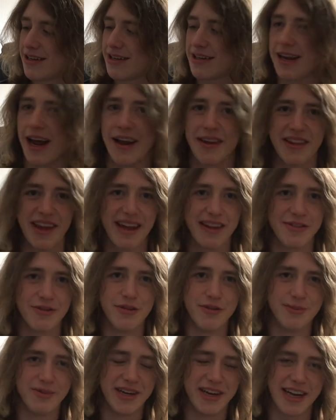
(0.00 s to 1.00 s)
getting that
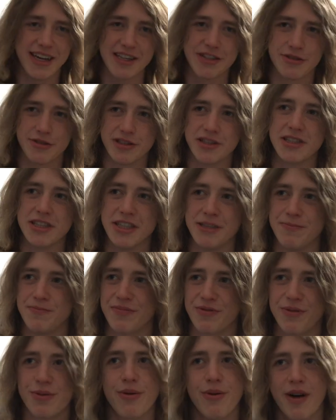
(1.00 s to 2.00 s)
little bit extra sleep
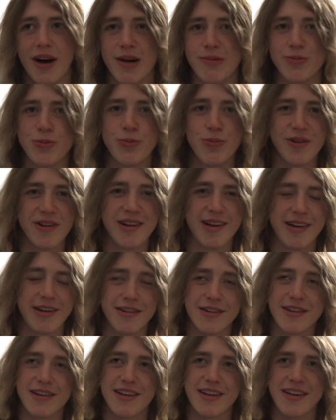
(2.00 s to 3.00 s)
probably
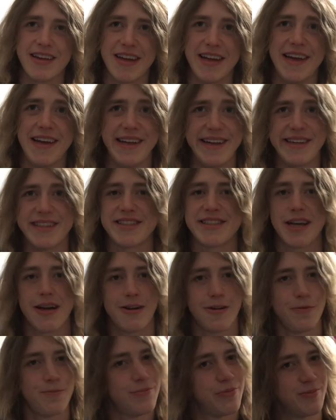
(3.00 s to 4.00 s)
is
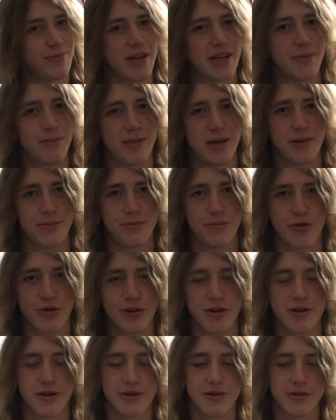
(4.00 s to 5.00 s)
helping me a bit more.